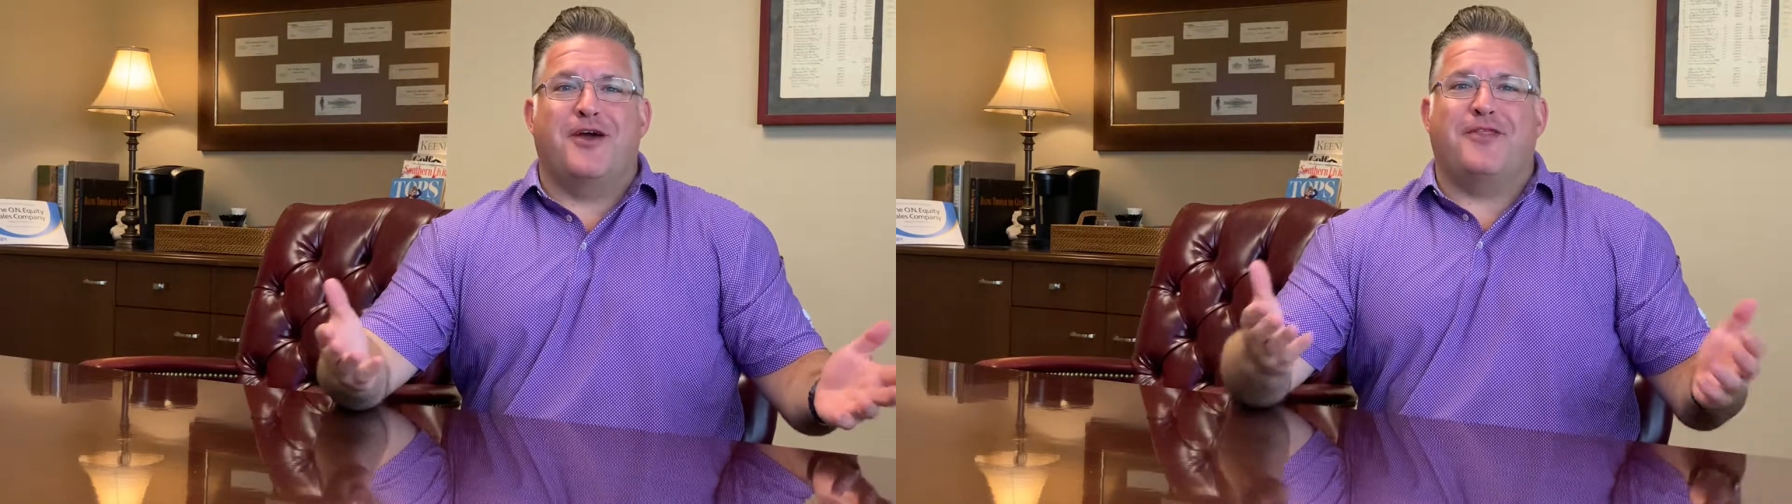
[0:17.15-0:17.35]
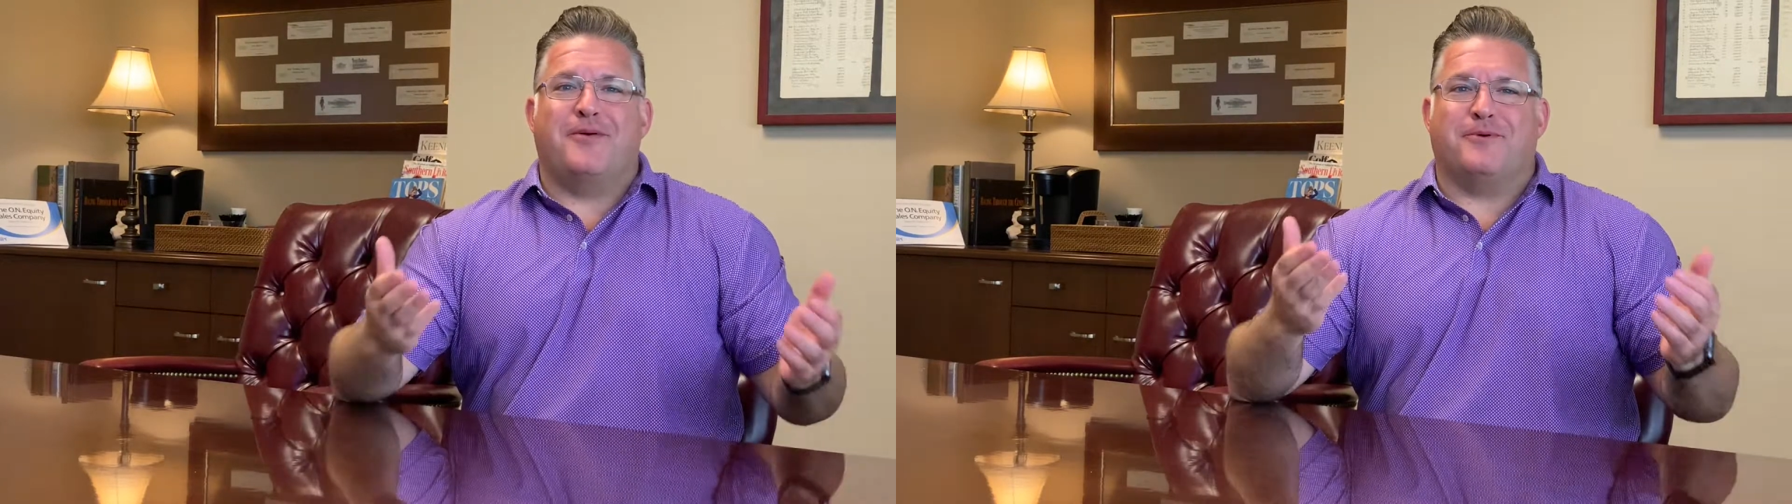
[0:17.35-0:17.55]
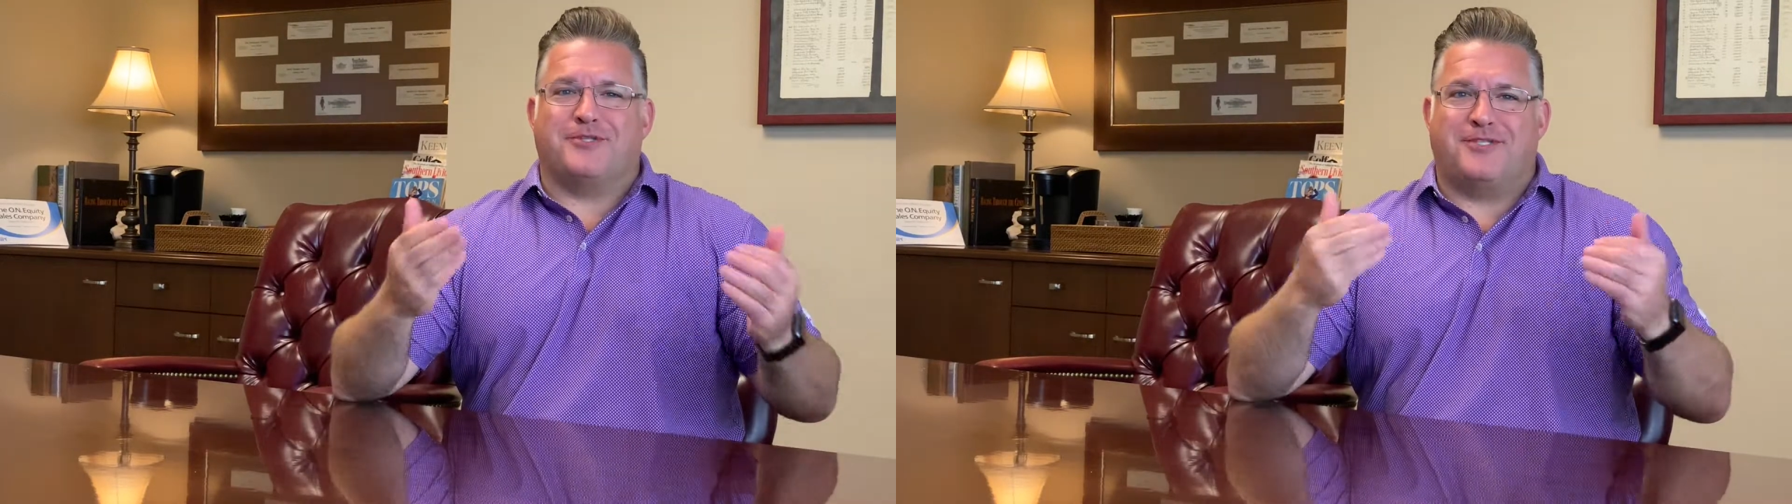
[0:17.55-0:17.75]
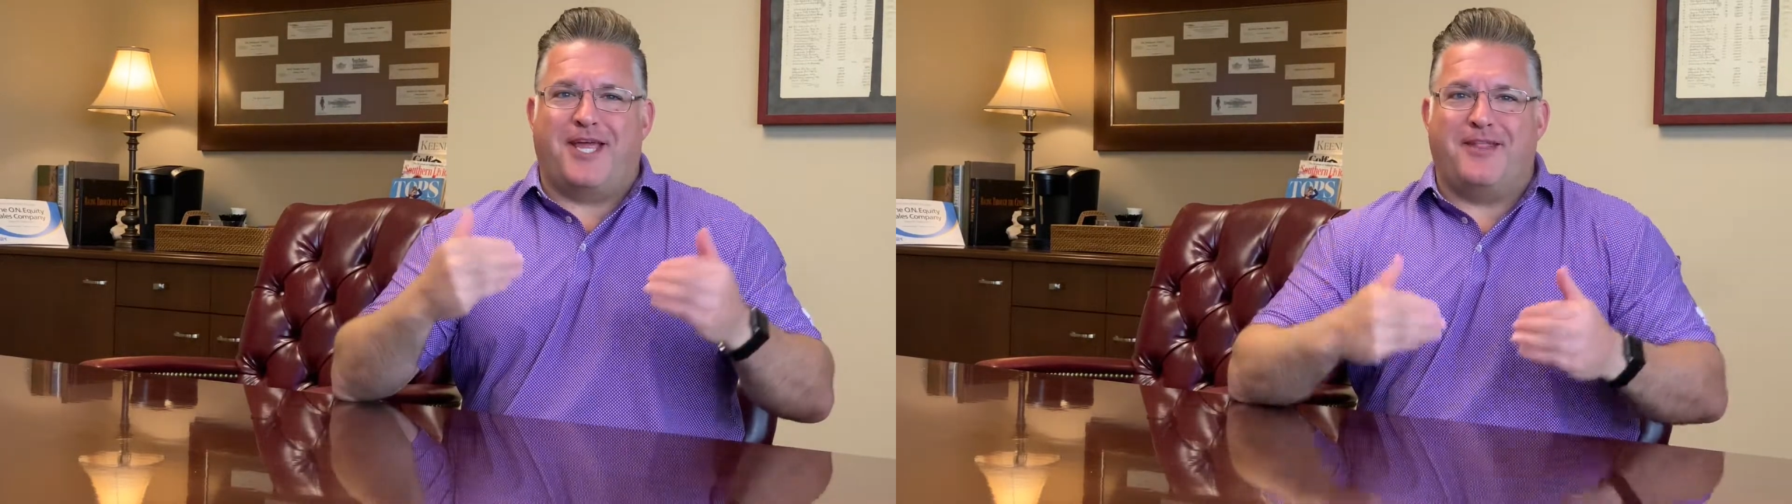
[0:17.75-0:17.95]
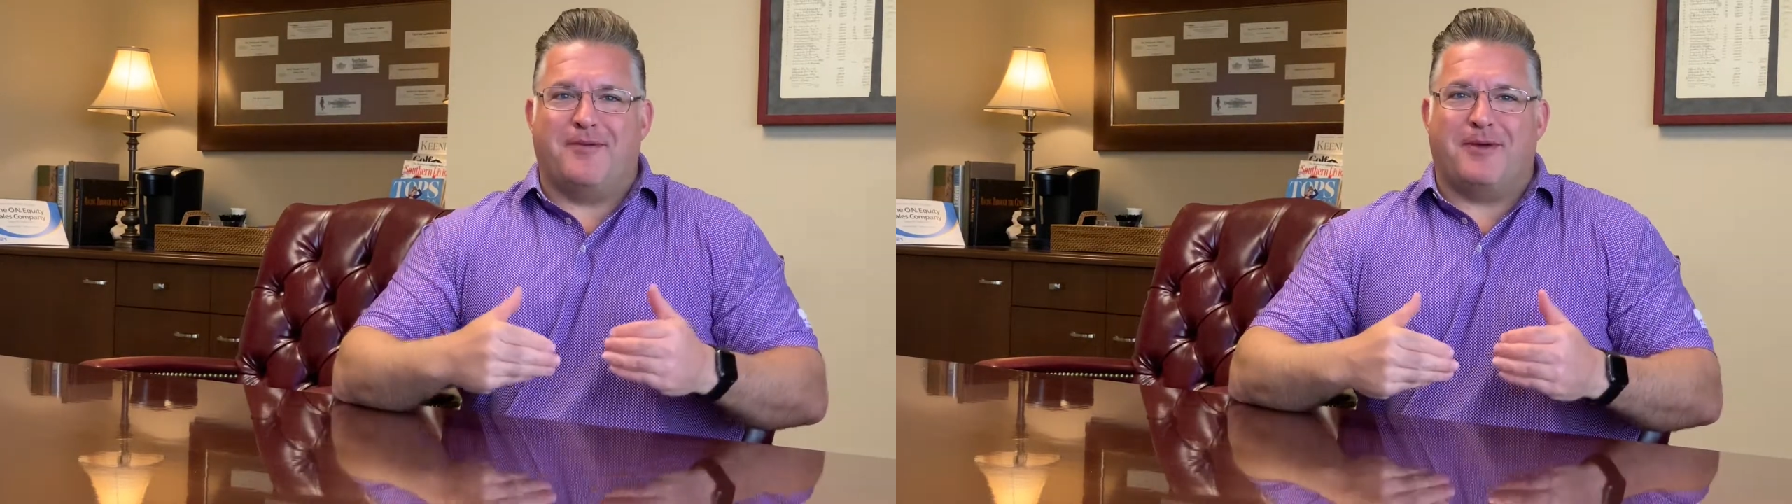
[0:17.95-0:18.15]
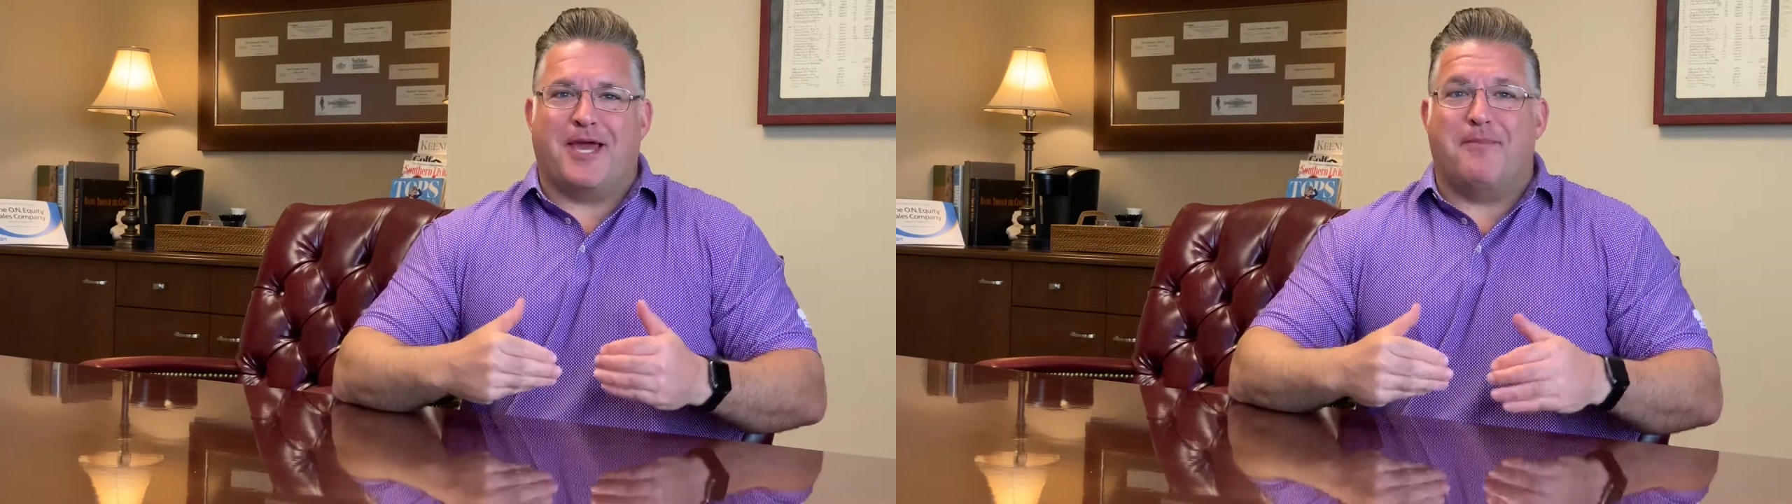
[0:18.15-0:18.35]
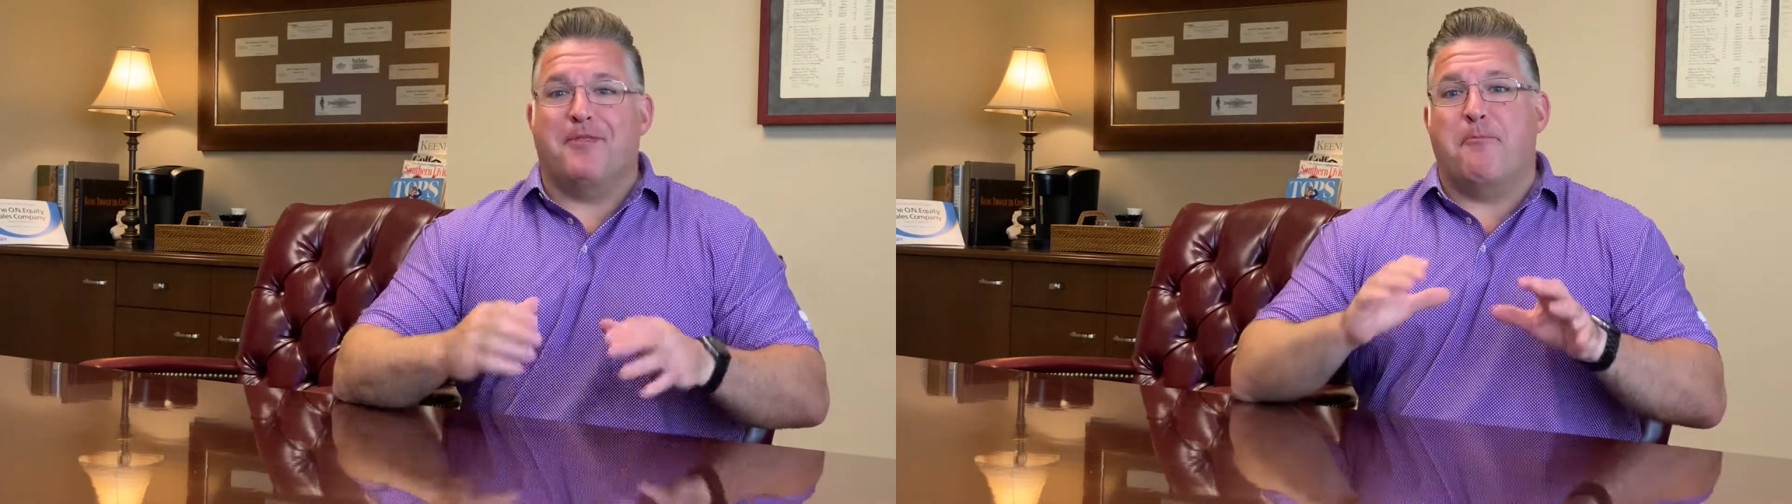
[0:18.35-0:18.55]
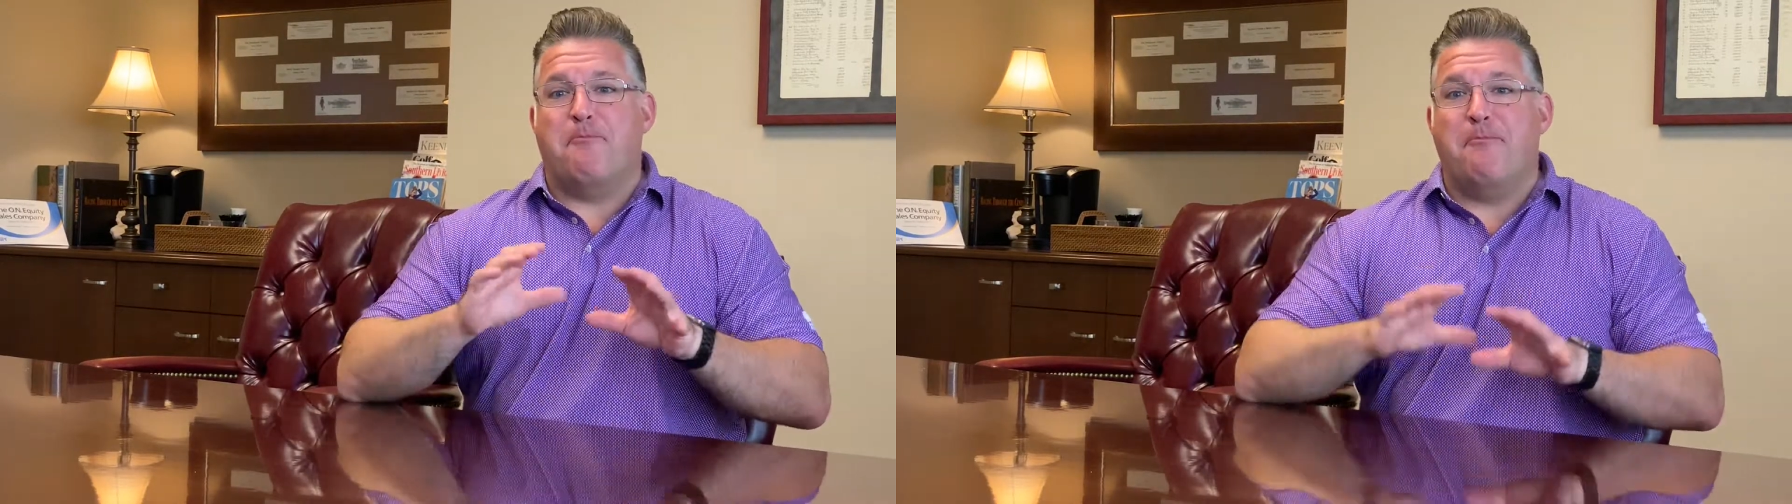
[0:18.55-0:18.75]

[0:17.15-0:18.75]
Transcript: that will suddenly become the